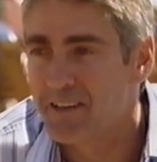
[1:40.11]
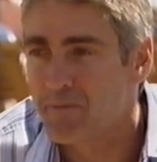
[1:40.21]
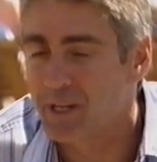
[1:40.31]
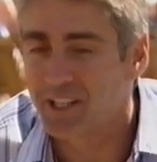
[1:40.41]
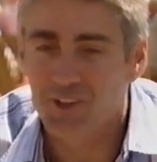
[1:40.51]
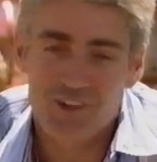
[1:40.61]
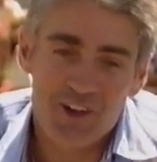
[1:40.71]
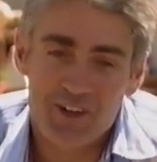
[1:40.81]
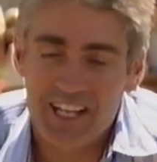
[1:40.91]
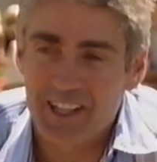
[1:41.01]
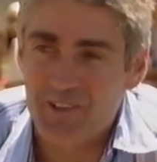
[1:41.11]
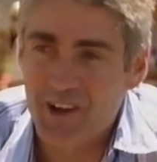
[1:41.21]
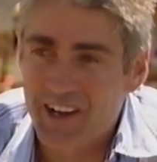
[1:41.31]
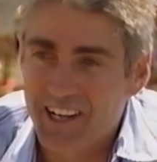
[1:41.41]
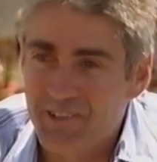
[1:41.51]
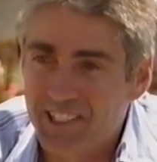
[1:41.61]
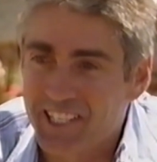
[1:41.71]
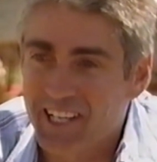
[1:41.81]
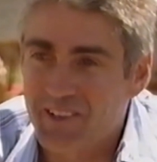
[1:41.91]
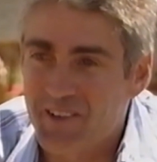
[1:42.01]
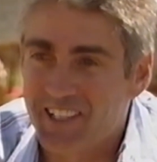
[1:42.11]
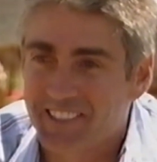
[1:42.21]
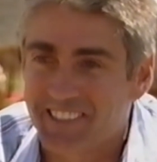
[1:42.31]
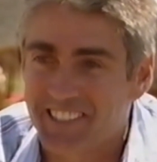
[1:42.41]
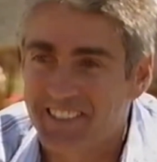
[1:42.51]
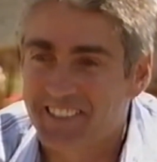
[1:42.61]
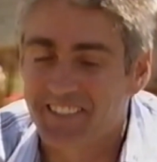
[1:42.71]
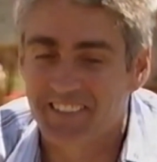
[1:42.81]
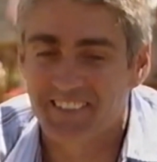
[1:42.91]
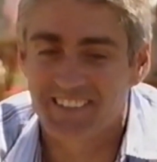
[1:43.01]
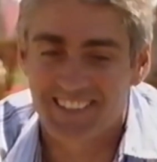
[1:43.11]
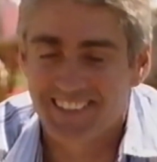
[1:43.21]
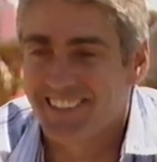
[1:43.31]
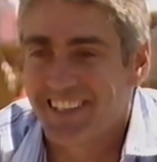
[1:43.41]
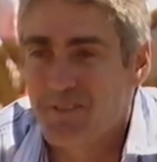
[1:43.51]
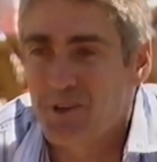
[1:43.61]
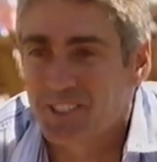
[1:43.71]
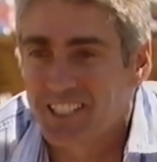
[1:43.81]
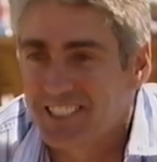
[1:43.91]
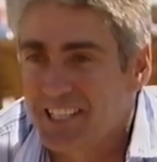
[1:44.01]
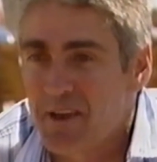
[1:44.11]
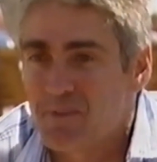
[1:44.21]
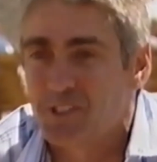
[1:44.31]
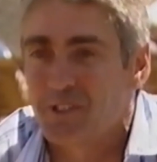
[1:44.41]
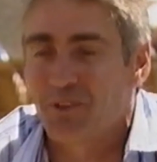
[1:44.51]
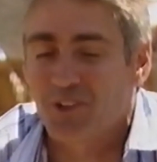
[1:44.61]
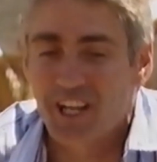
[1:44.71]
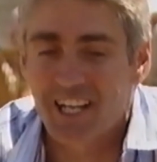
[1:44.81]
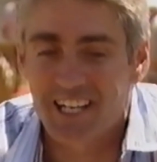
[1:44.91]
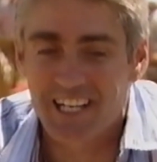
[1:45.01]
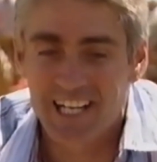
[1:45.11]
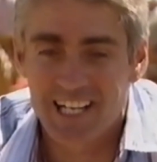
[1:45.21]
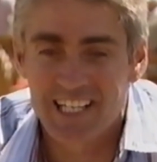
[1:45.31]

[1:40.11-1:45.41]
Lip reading: but he'd throw it down the road every second race, so he wasn't a championship threat. And